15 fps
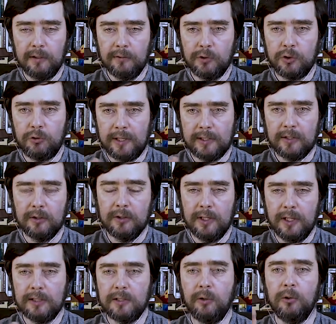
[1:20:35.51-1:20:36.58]
of stressors
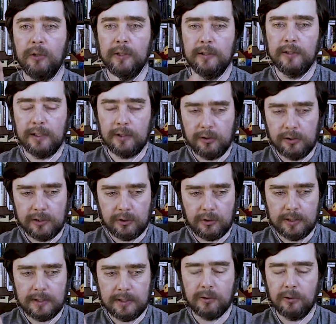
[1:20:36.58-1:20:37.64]
and that's a whole other actually
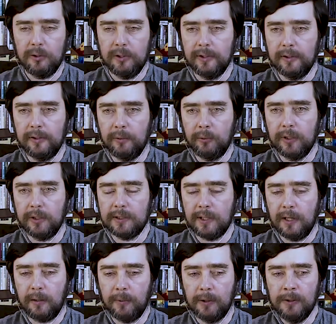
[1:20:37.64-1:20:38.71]
stress is a whole other thing we could
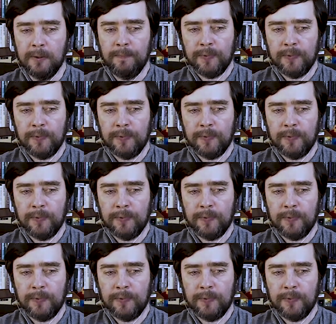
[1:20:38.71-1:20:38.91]
talk about